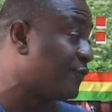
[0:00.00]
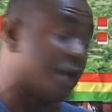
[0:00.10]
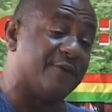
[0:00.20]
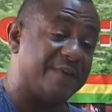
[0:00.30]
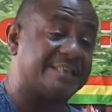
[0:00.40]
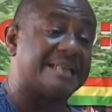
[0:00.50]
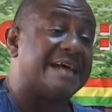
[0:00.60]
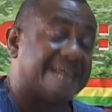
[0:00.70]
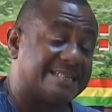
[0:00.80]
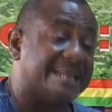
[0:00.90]
your inflation, as
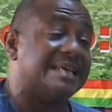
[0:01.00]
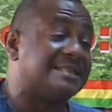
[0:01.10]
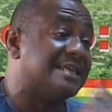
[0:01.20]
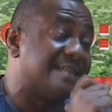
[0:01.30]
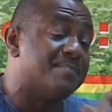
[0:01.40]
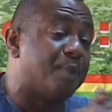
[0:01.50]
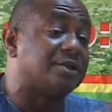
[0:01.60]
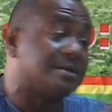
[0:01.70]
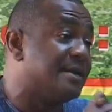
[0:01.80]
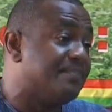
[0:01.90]
I said, is
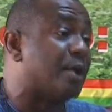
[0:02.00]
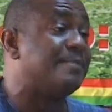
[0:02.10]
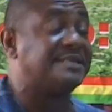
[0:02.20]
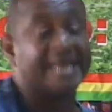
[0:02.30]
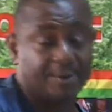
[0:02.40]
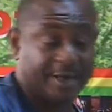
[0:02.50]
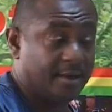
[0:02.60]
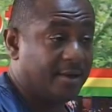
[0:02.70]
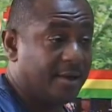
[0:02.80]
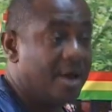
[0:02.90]
import based anyway.
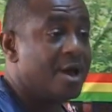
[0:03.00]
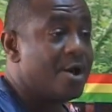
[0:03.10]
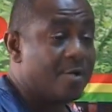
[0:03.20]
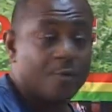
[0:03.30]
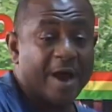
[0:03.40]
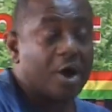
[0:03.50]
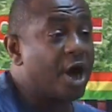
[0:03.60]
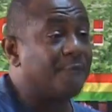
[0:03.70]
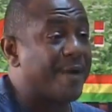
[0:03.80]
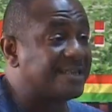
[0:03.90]
When
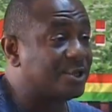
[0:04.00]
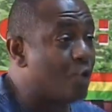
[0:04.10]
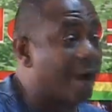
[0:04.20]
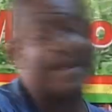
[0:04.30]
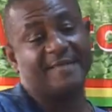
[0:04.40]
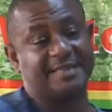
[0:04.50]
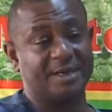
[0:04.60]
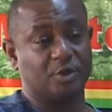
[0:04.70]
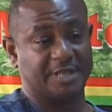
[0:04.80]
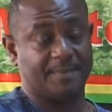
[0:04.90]
oil prices go up, everything
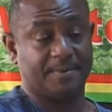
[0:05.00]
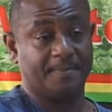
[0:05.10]
goes up,